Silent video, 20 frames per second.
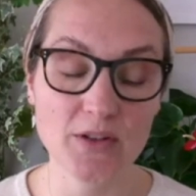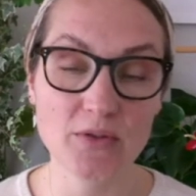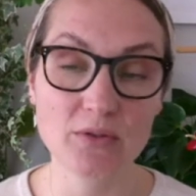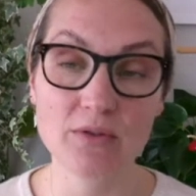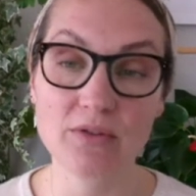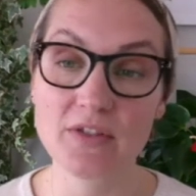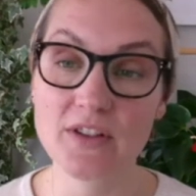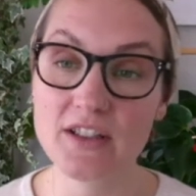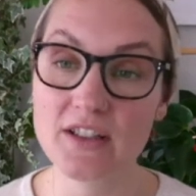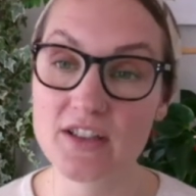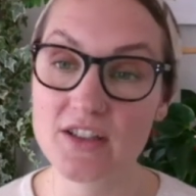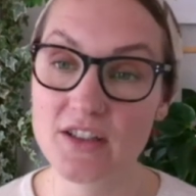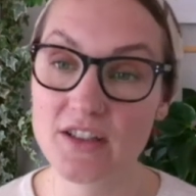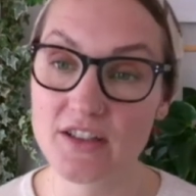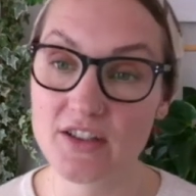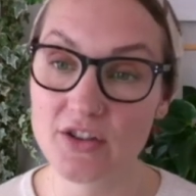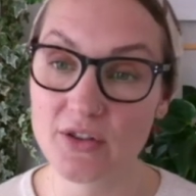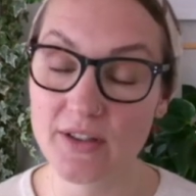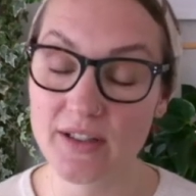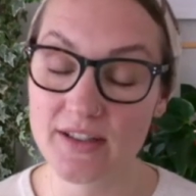to finish
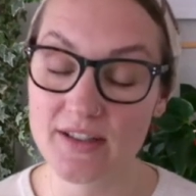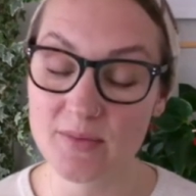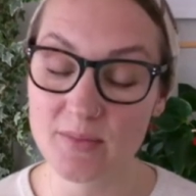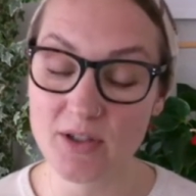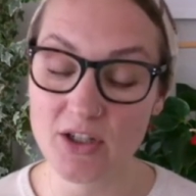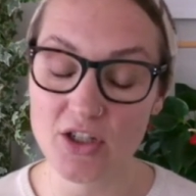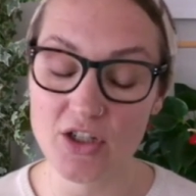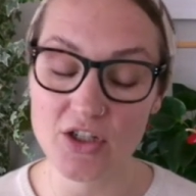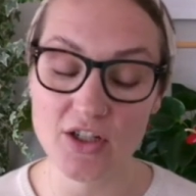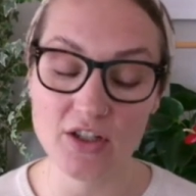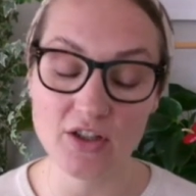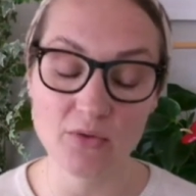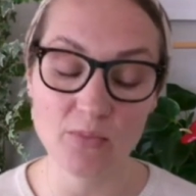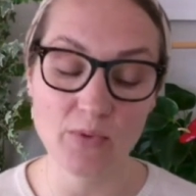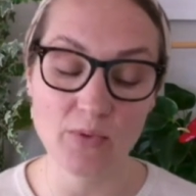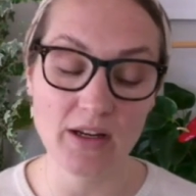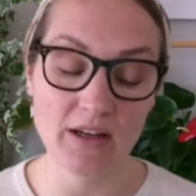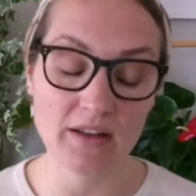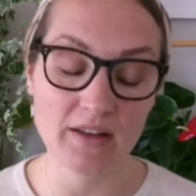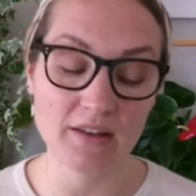this transmission
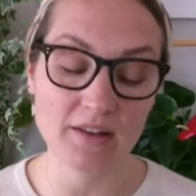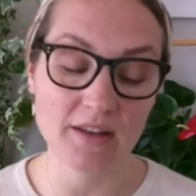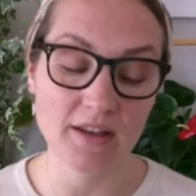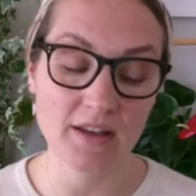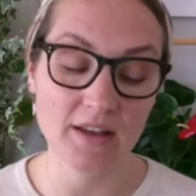with